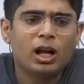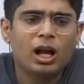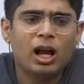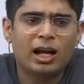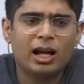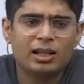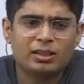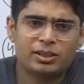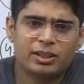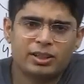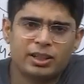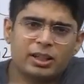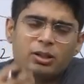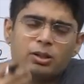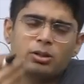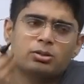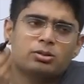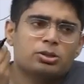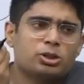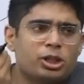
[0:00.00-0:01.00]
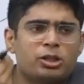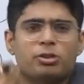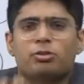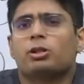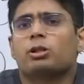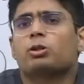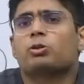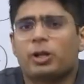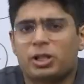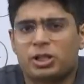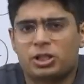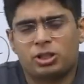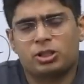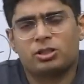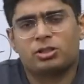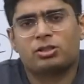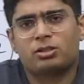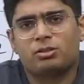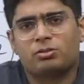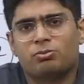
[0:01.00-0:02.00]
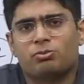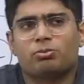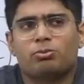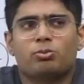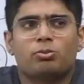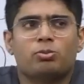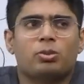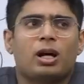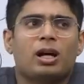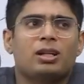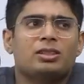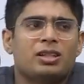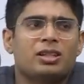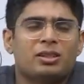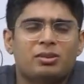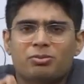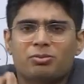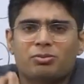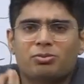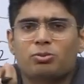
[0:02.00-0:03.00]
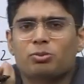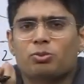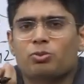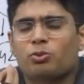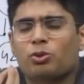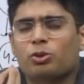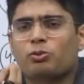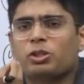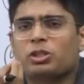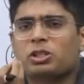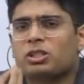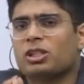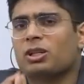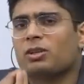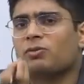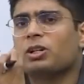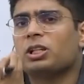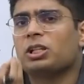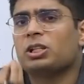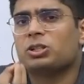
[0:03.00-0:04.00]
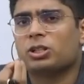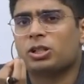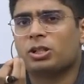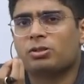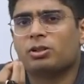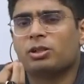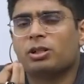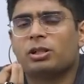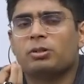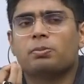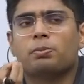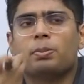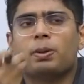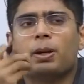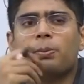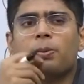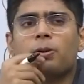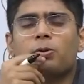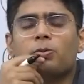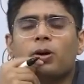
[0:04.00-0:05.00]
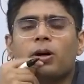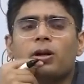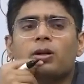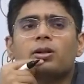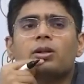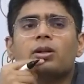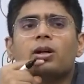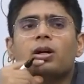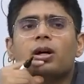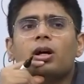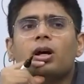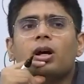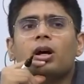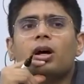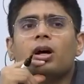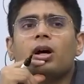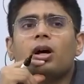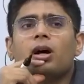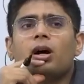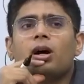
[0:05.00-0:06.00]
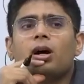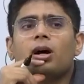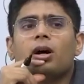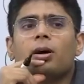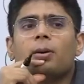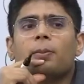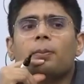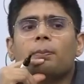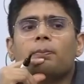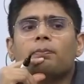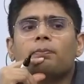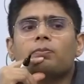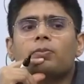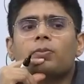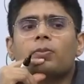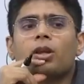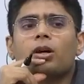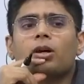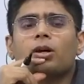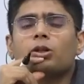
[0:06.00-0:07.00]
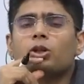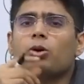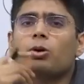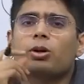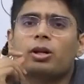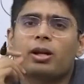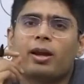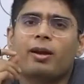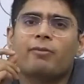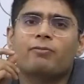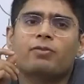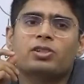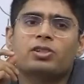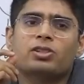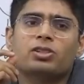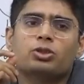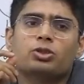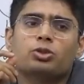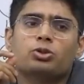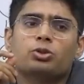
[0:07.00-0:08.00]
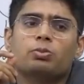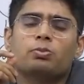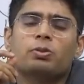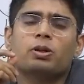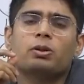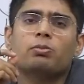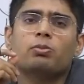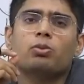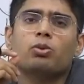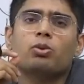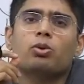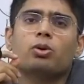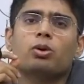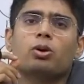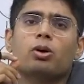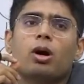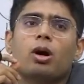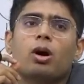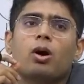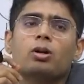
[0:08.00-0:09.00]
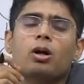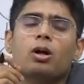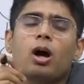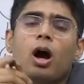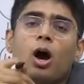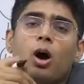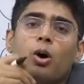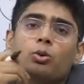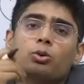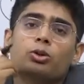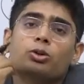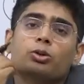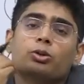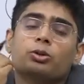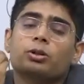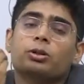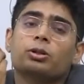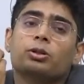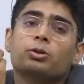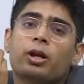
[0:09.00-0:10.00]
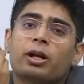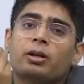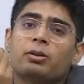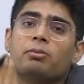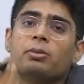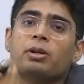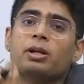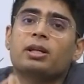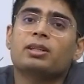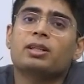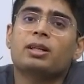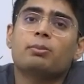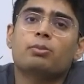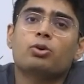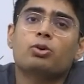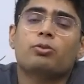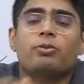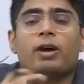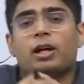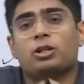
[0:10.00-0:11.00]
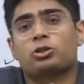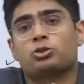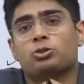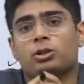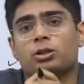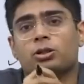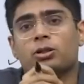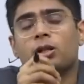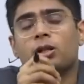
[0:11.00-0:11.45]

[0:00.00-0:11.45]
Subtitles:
answering general questions, which seem very general in paper 1, um, your emphasis should be more on how you can make them more factual,